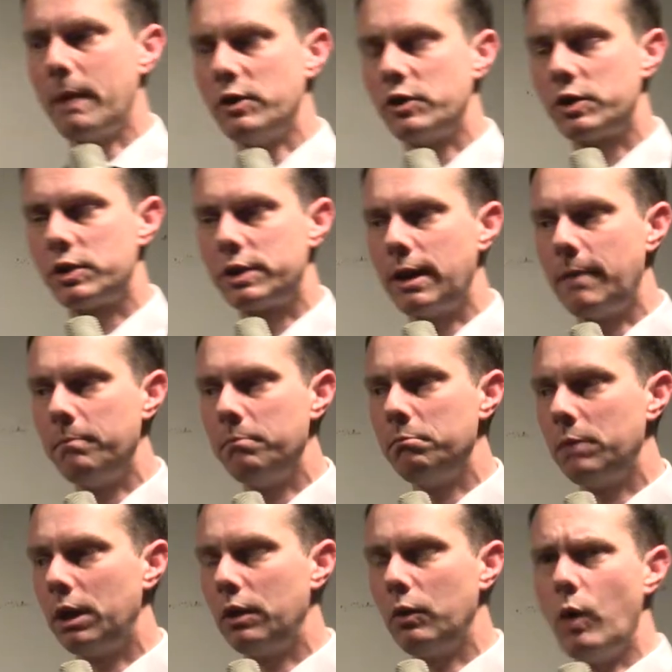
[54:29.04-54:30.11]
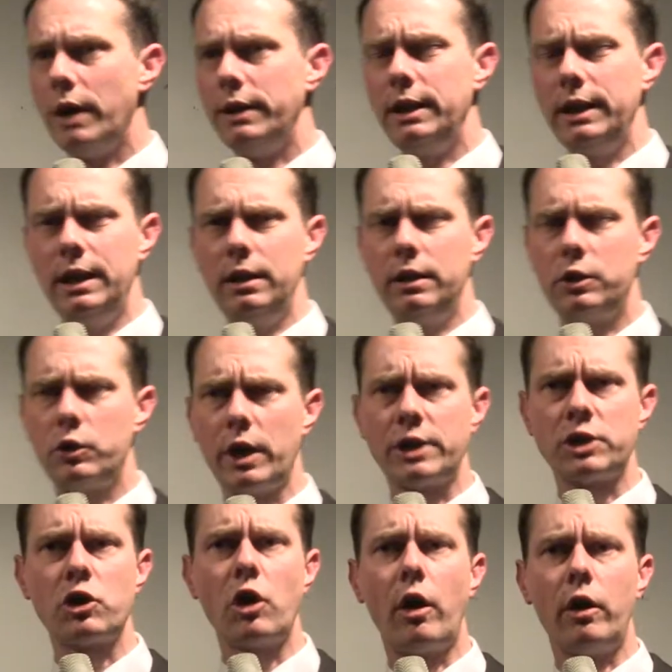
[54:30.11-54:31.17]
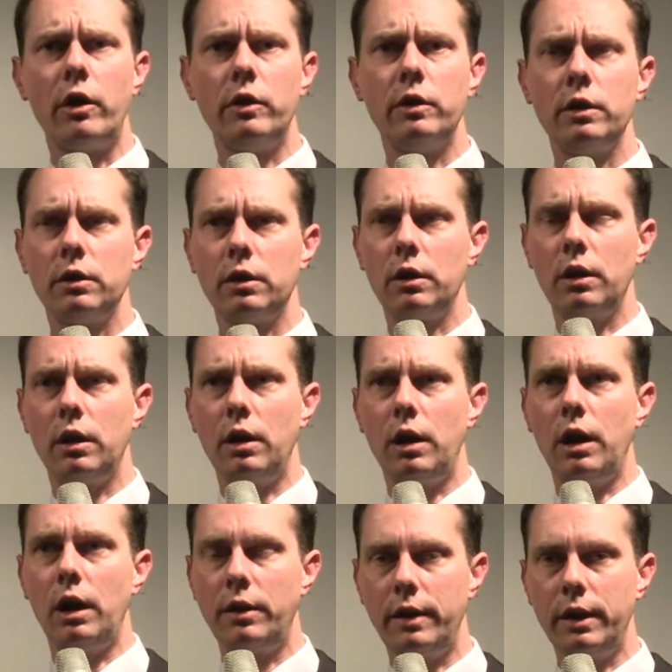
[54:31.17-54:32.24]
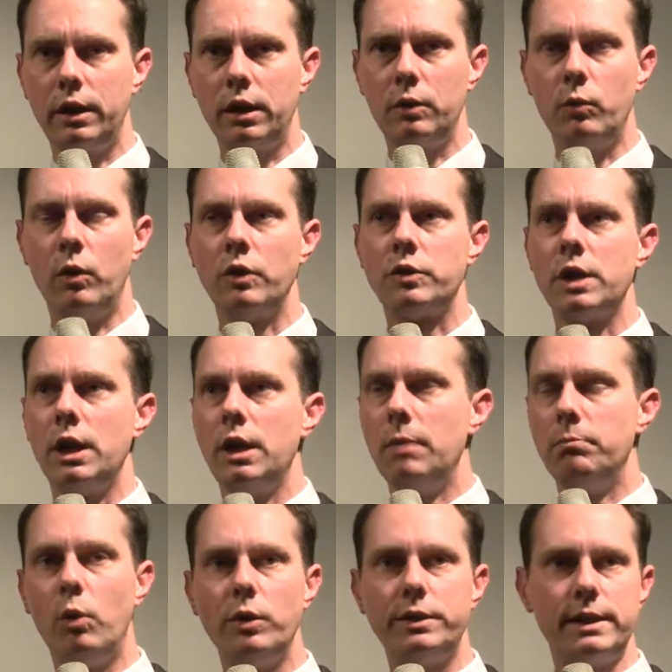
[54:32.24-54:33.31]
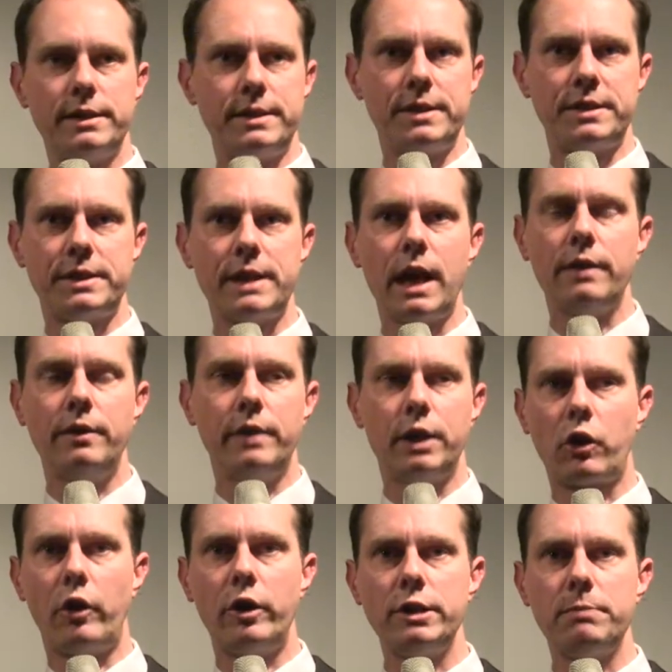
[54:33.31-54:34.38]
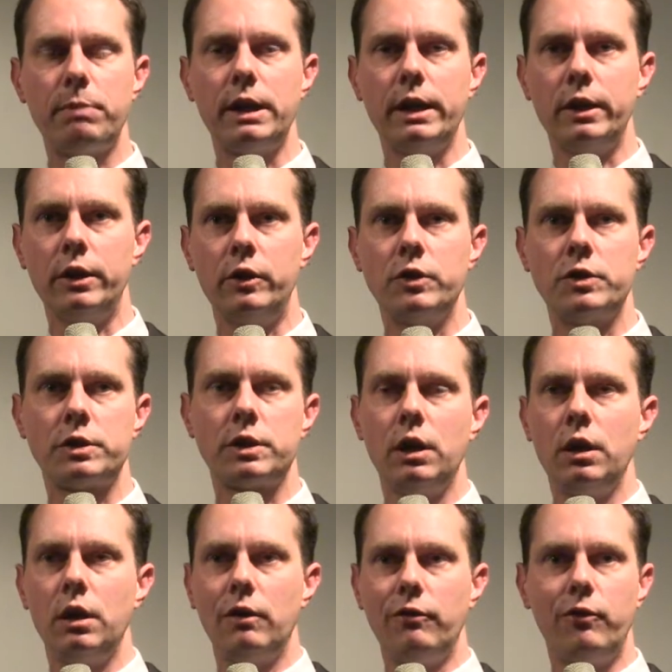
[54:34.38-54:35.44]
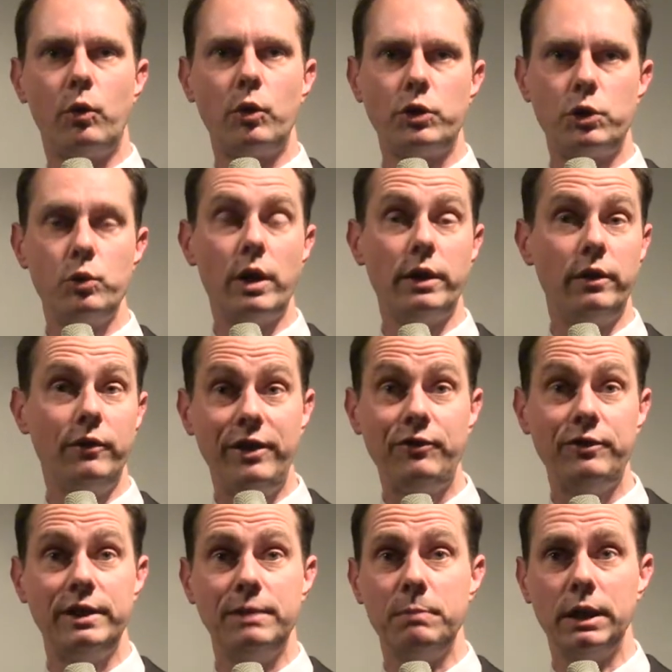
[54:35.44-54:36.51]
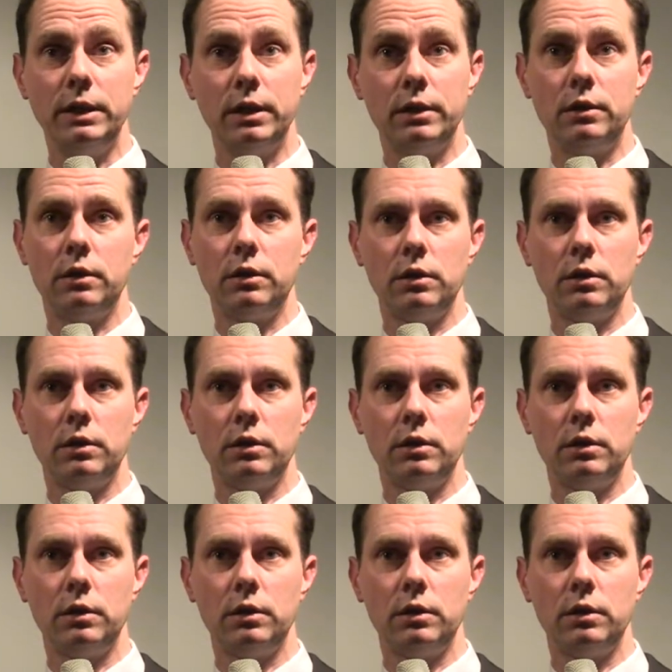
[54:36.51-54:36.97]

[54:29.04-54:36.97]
someone in Qatar, I think it was, bought as a son the card players for $250 million.